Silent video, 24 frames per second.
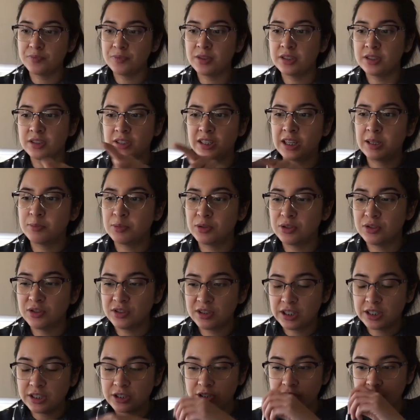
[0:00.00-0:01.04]
In the debut
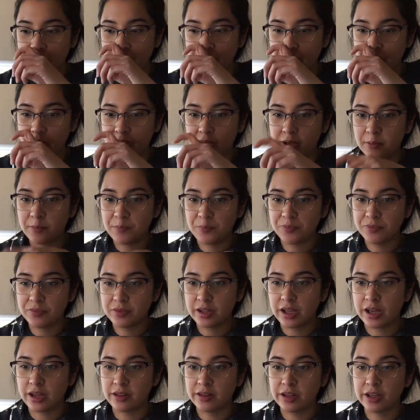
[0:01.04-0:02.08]
stage, they like
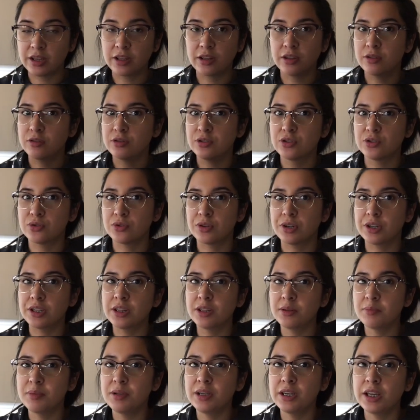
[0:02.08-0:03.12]
had like a little story
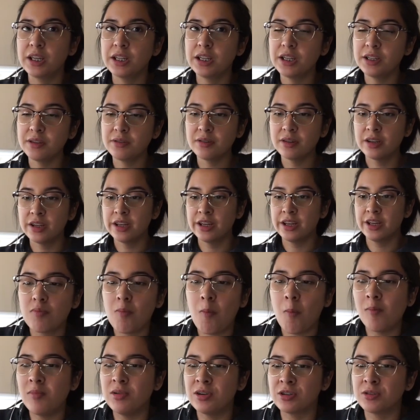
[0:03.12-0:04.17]
in the beginning.
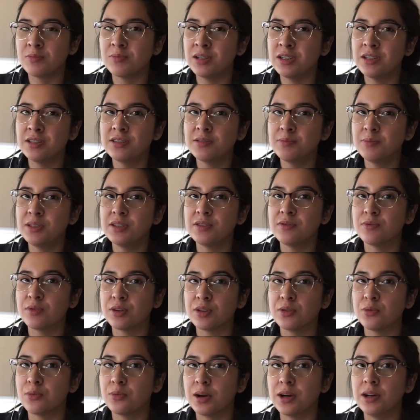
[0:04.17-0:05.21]
It reminded me of
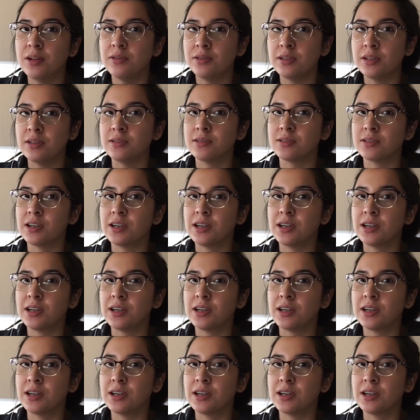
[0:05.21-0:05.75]
Where the Wild Things